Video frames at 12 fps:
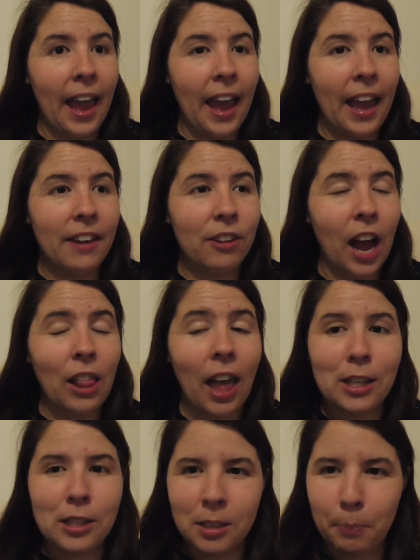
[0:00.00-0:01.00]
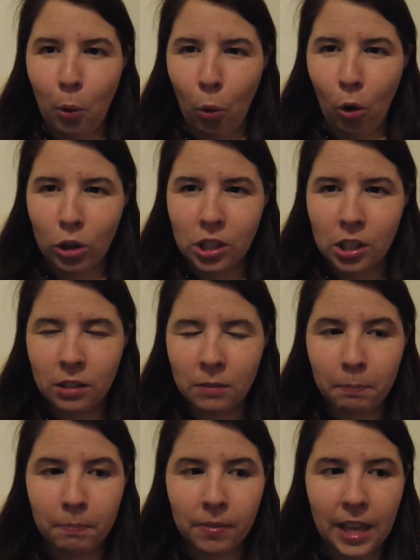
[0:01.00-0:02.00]
I like to support
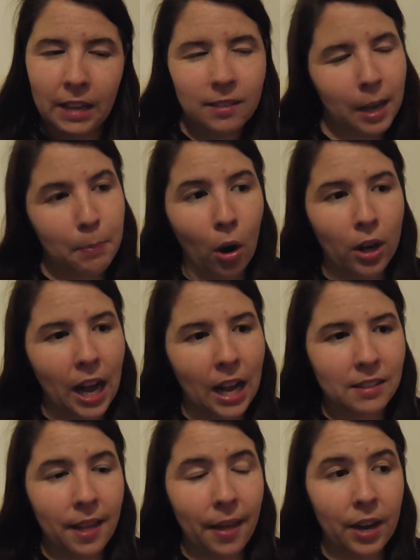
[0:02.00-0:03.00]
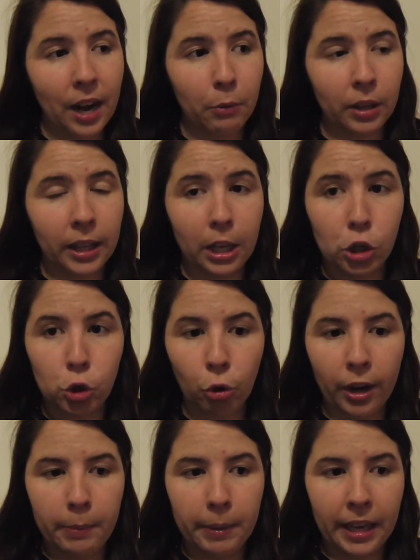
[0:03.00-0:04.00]
things like podcasts and that I really
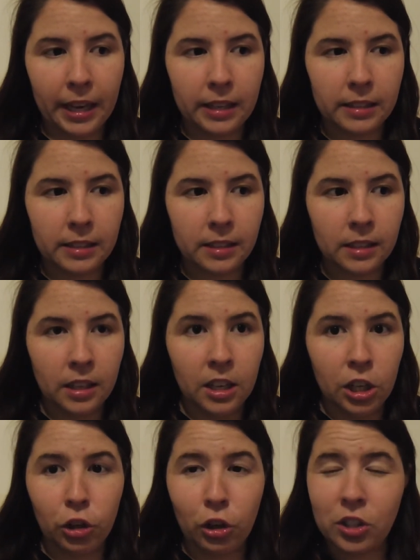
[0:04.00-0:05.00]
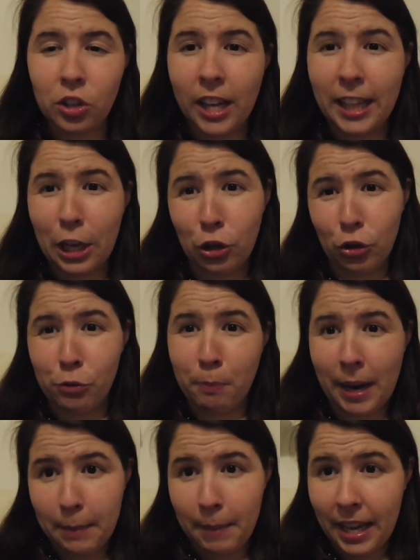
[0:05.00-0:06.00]
enjoy because, you know, it's not like they're huge
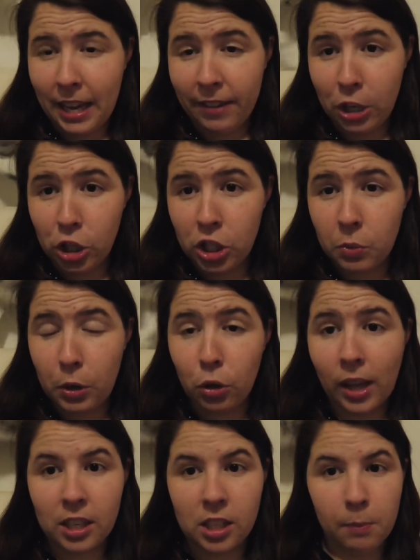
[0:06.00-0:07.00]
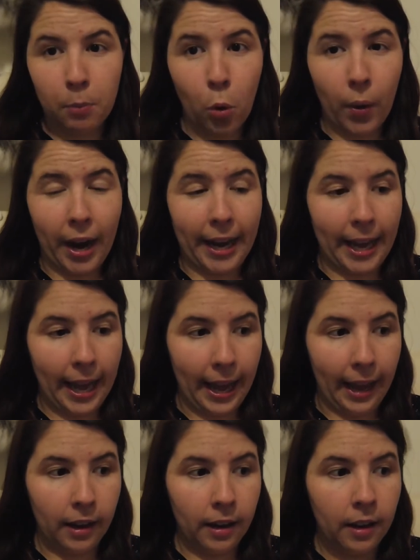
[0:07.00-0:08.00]
money-making ventures, so I do like to support where I
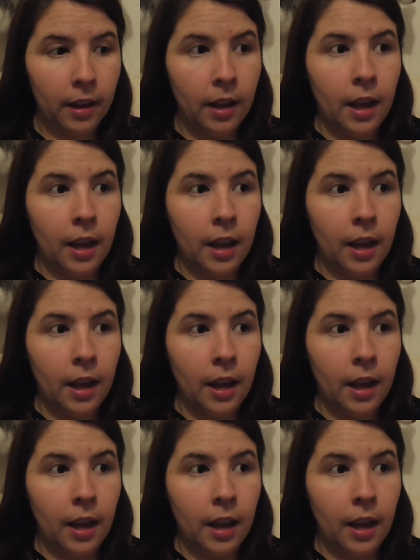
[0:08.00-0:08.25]
can.